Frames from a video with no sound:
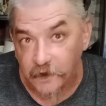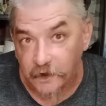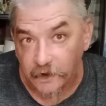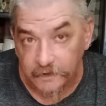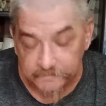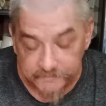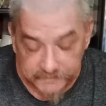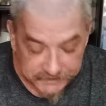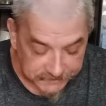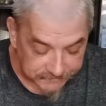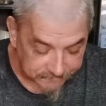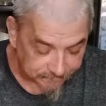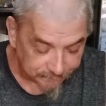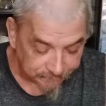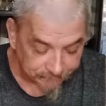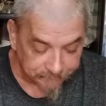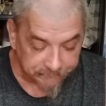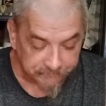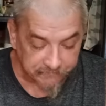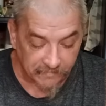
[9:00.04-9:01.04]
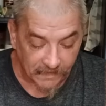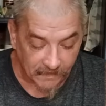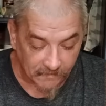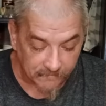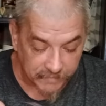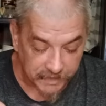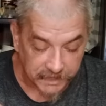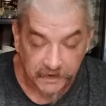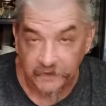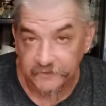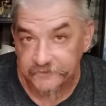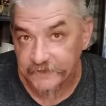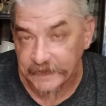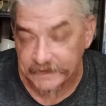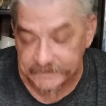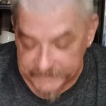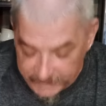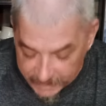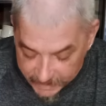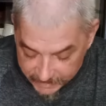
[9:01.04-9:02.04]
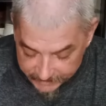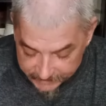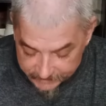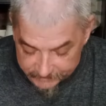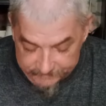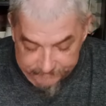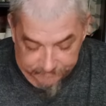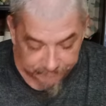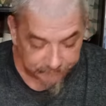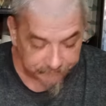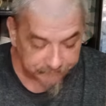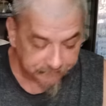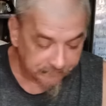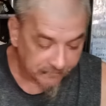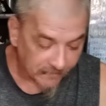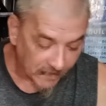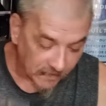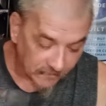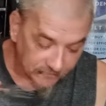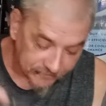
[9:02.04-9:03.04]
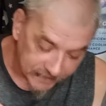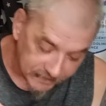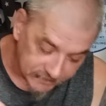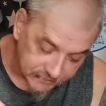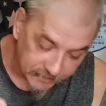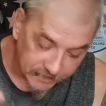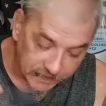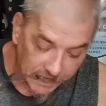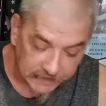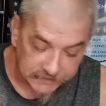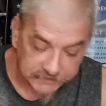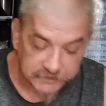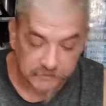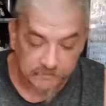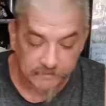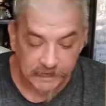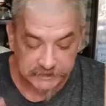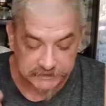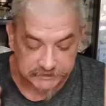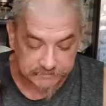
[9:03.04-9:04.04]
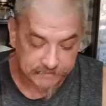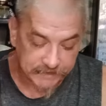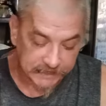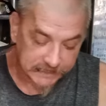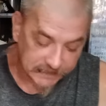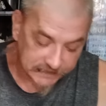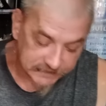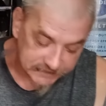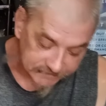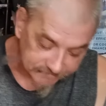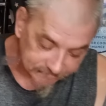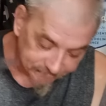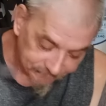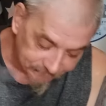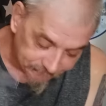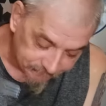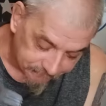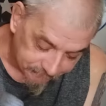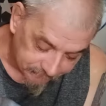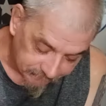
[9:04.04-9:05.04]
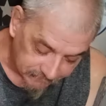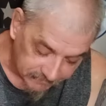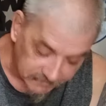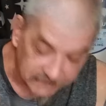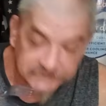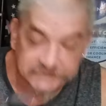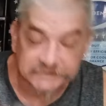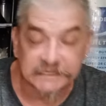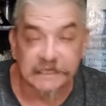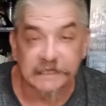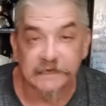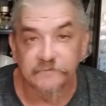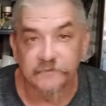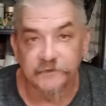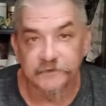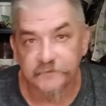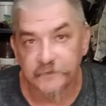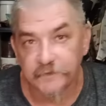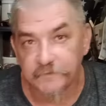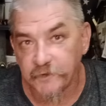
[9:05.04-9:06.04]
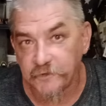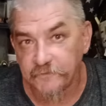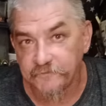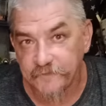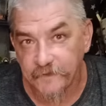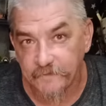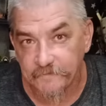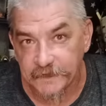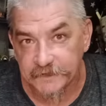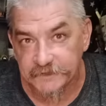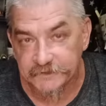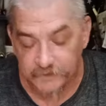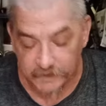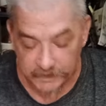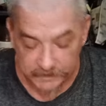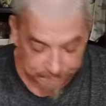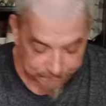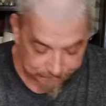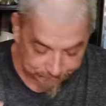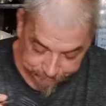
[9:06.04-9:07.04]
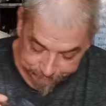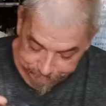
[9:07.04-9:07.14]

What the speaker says: carbs, but it also has the iron. This one not too much because the skin was removed from this one.